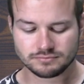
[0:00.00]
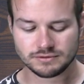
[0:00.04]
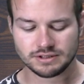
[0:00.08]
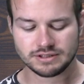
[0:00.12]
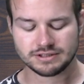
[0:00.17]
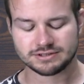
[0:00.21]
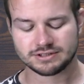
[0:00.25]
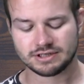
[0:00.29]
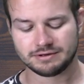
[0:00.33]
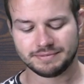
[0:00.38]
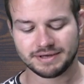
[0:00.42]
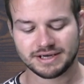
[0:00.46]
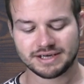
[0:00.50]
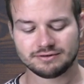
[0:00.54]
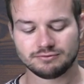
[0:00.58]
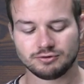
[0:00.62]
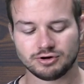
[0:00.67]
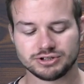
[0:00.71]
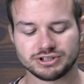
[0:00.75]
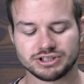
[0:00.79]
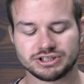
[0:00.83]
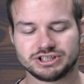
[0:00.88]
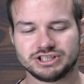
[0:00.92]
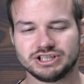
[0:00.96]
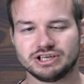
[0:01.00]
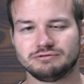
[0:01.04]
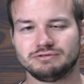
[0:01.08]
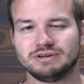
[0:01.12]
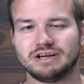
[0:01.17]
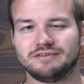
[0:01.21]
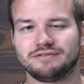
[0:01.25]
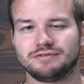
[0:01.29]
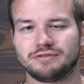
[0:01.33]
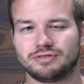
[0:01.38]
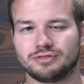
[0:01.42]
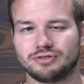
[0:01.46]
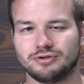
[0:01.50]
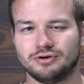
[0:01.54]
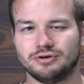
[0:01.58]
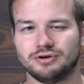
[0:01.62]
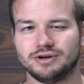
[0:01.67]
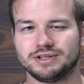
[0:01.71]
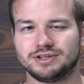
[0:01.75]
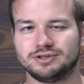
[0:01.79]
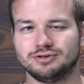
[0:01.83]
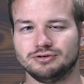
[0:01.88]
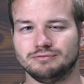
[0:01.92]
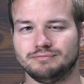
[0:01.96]
So the big advantage here, we have
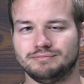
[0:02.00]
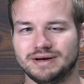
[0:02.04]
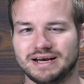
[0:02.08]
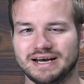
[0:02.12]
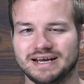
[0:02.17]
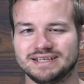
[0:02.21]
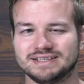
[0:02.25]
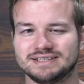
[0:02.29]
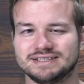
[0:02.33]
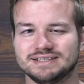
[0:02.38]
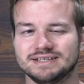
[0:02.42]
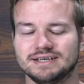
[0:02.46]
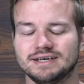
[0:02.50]
32 bands.